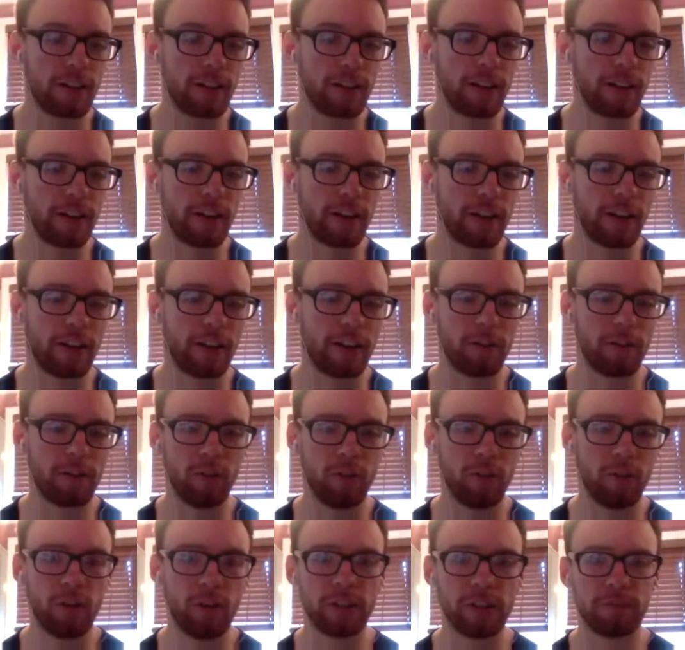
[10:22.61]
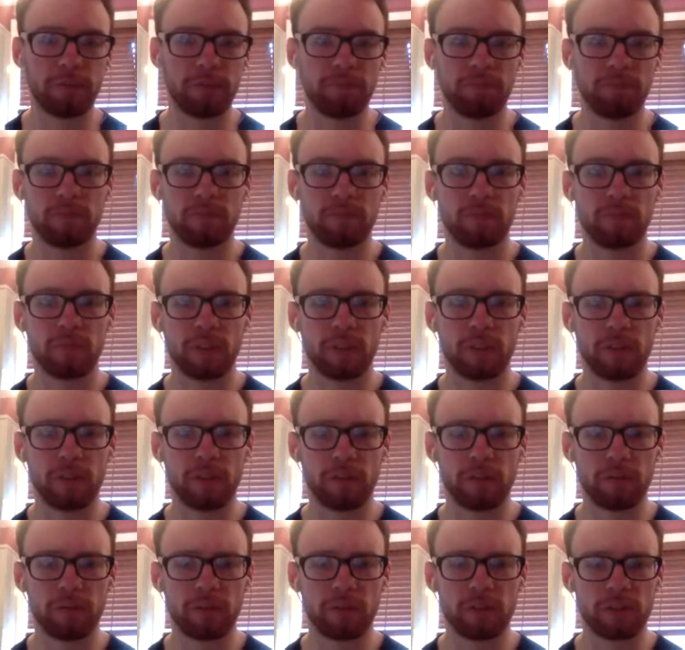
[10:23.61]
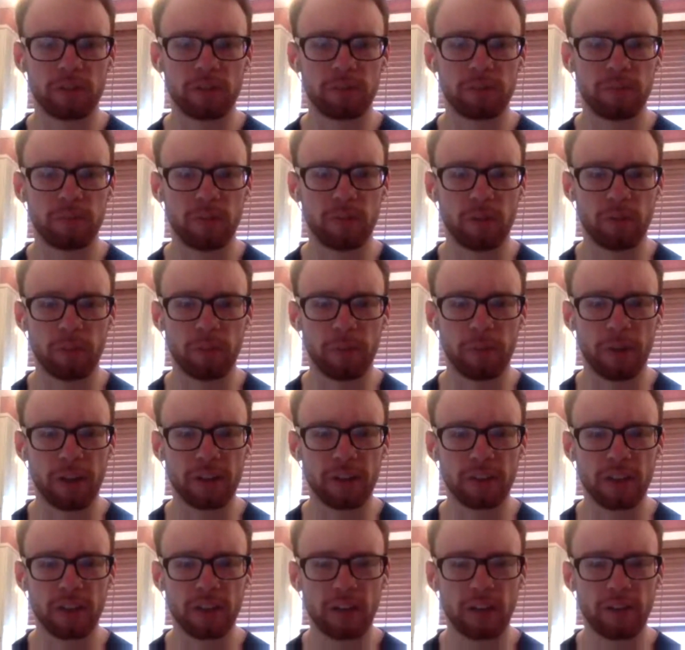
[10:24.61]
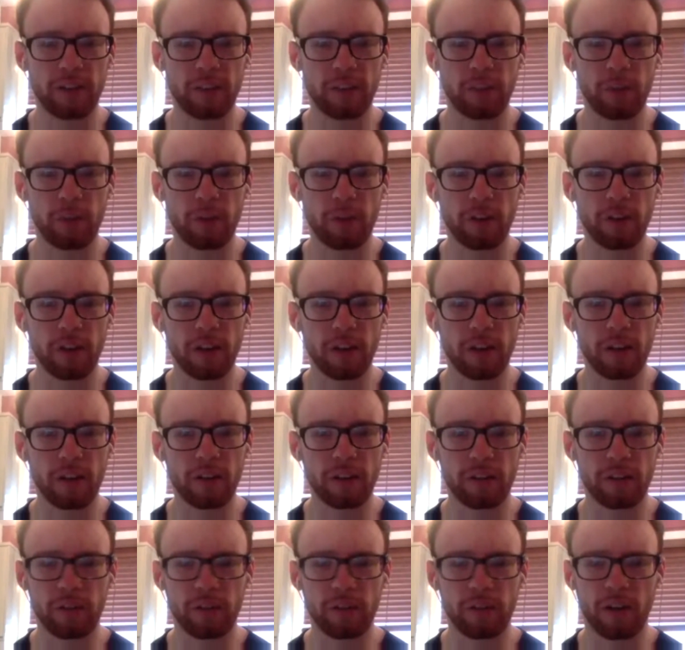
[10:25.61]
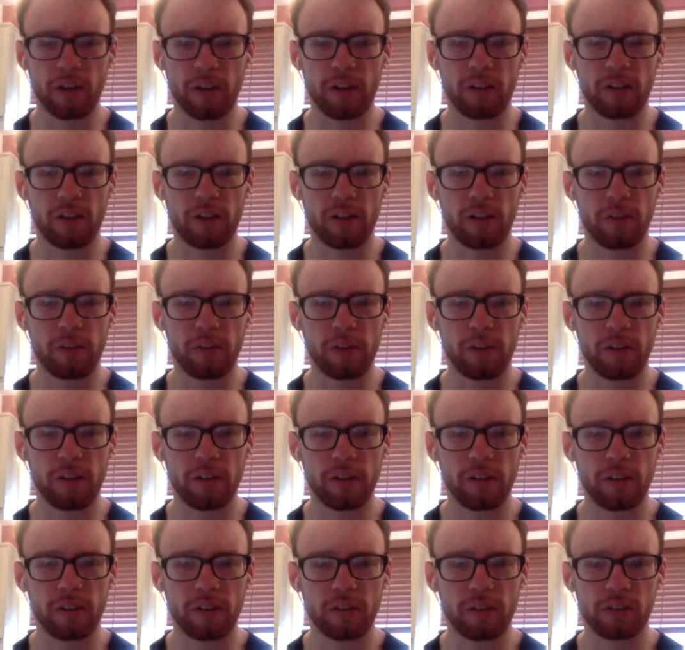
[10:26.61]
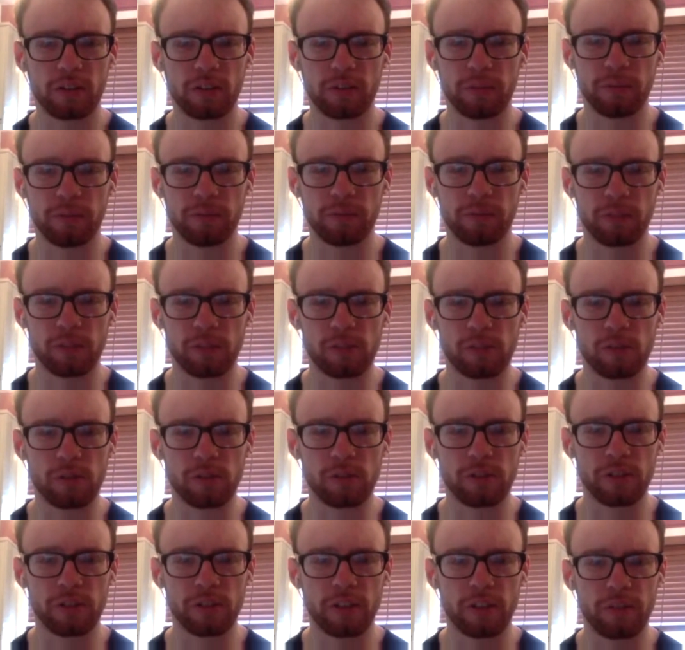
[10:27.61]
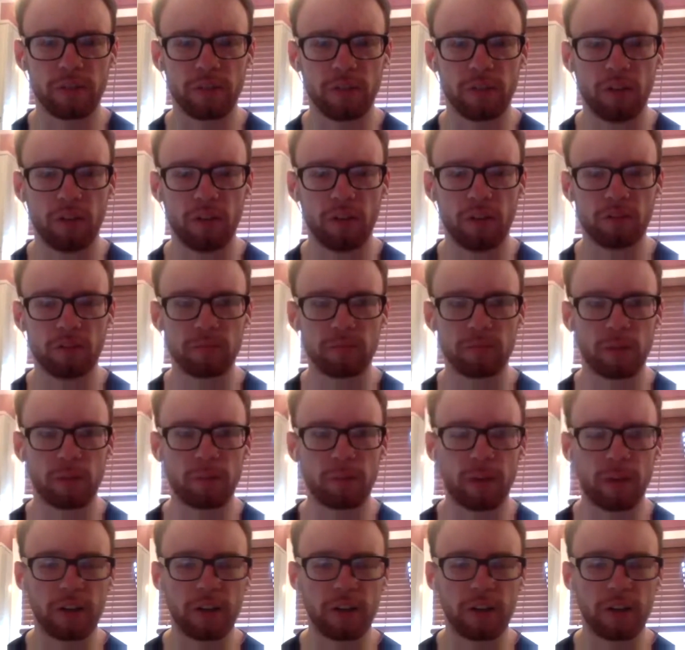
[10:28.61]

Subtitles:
We're not even. We're past halfway point yet. I think we are, aren't we? We're close to it. If not, we're past.